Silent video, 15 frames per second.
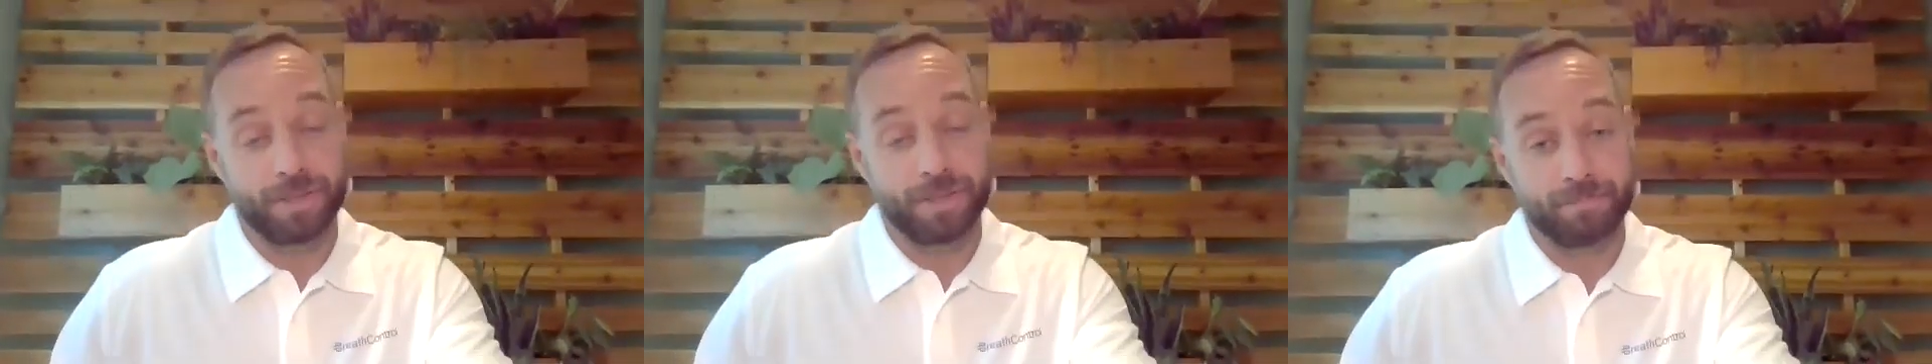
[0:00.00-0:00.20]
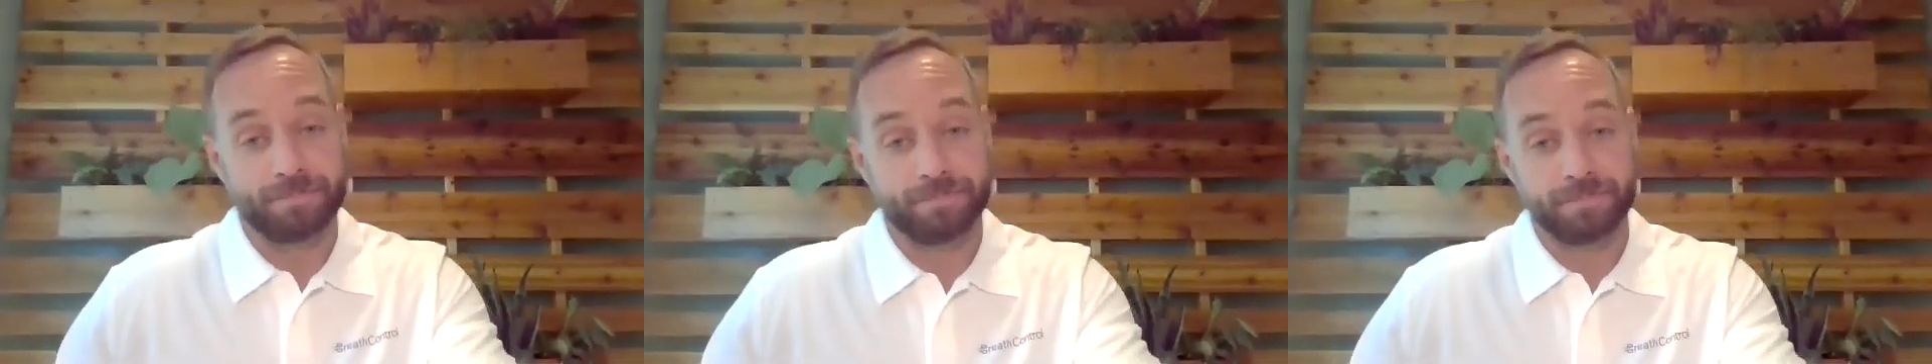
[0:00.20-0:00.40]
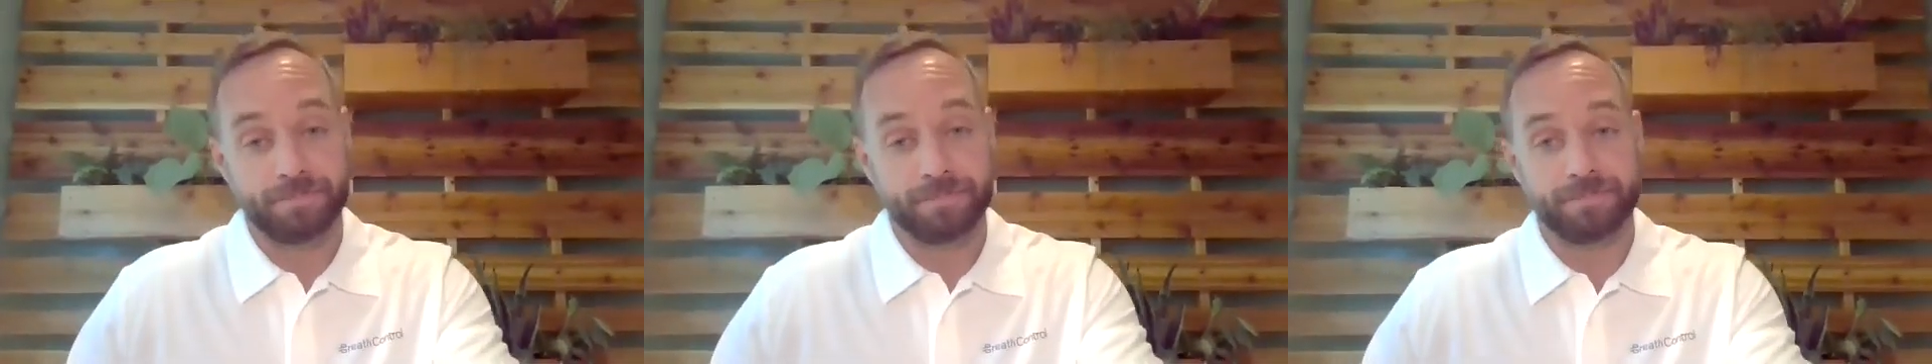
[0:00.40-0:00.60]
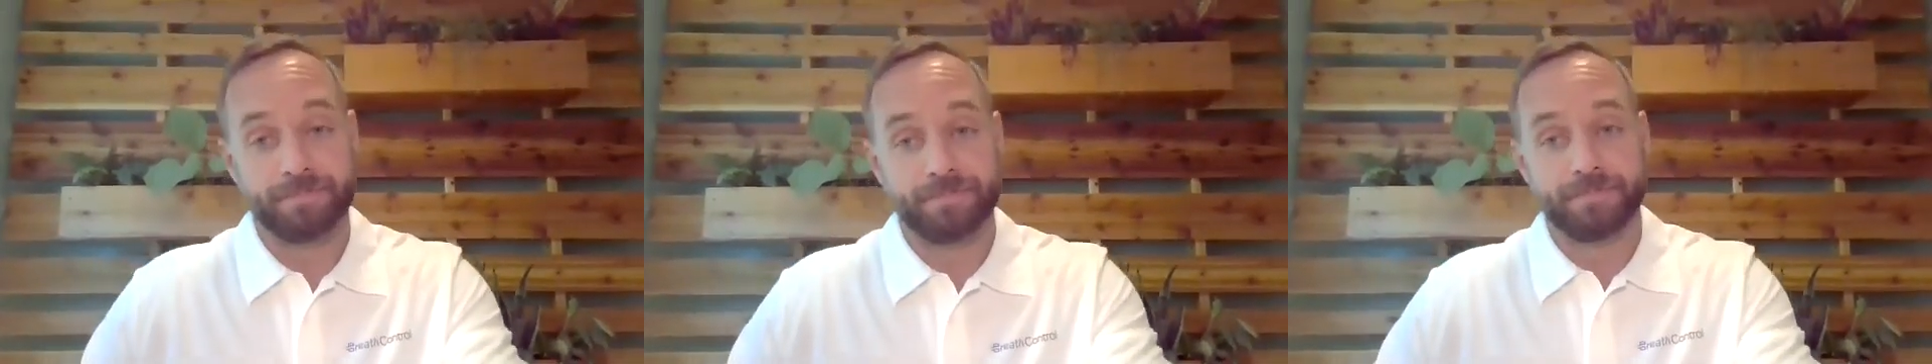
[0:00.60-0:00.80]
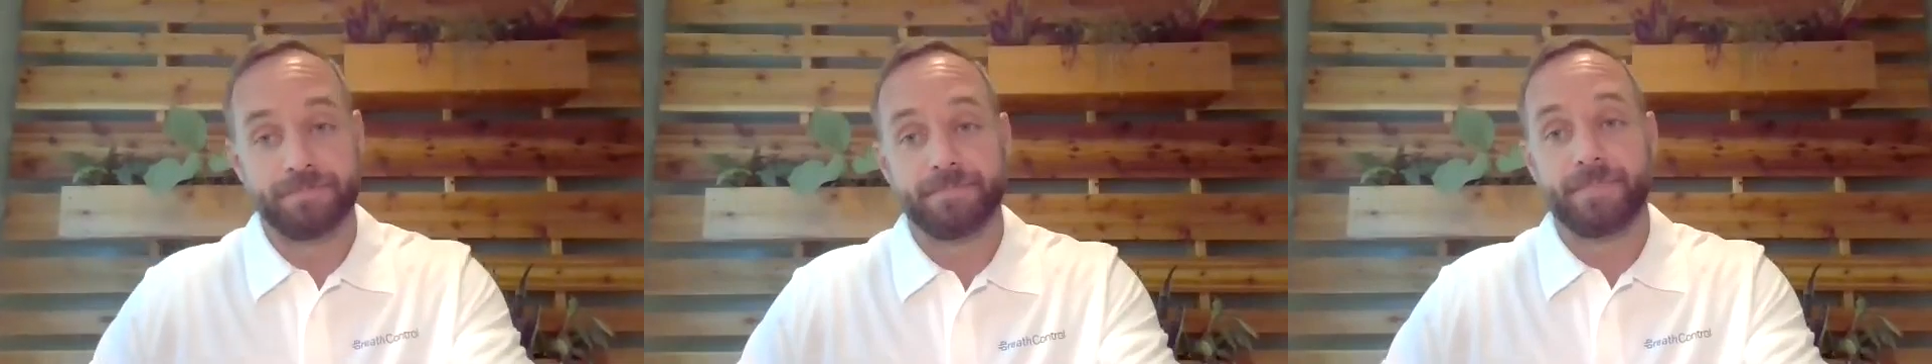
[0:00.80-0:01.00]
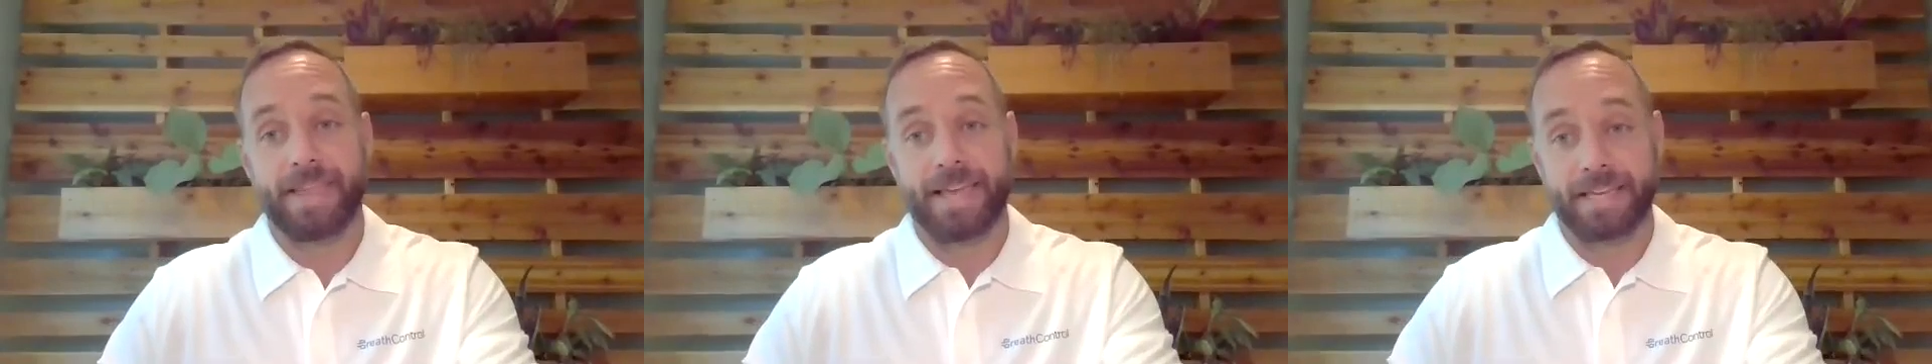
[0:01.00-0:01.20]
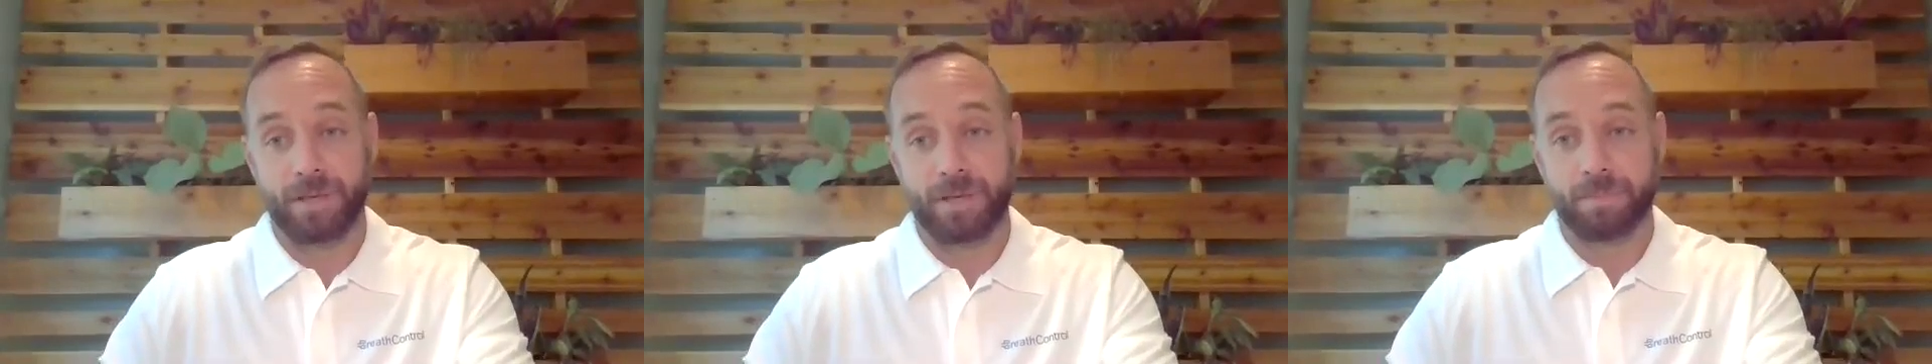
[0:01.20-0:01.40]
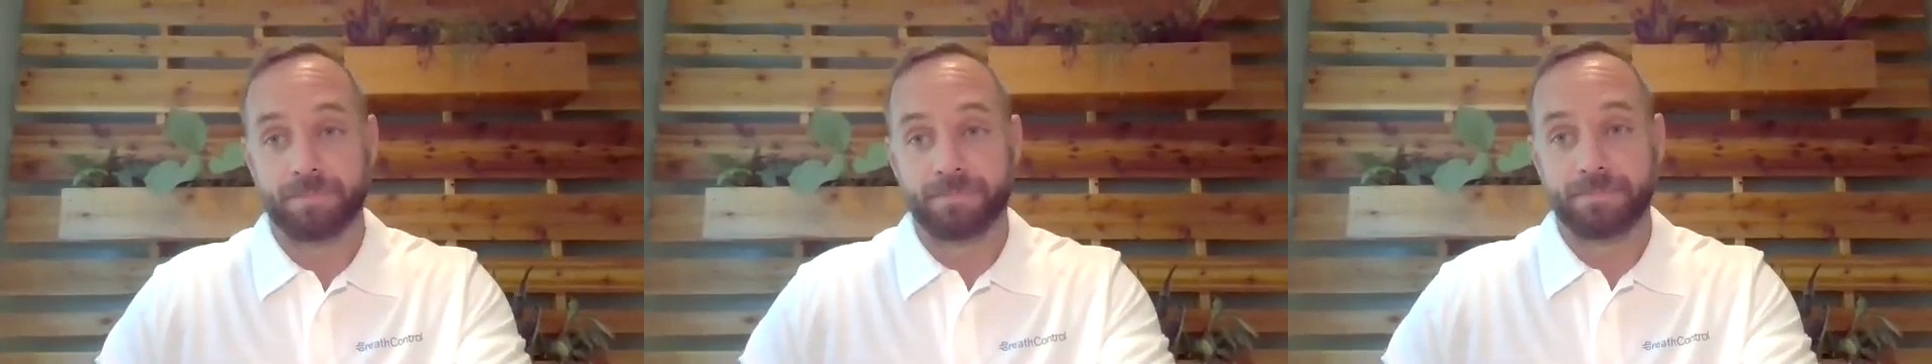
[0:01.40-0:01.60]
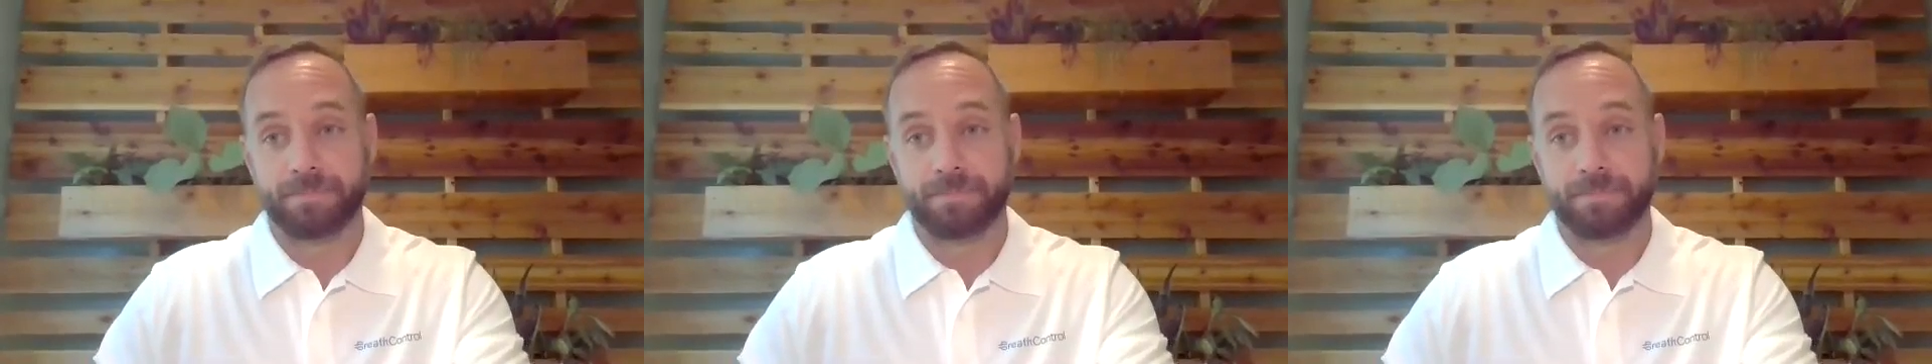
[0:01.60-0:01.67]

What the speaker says: them. Thank you.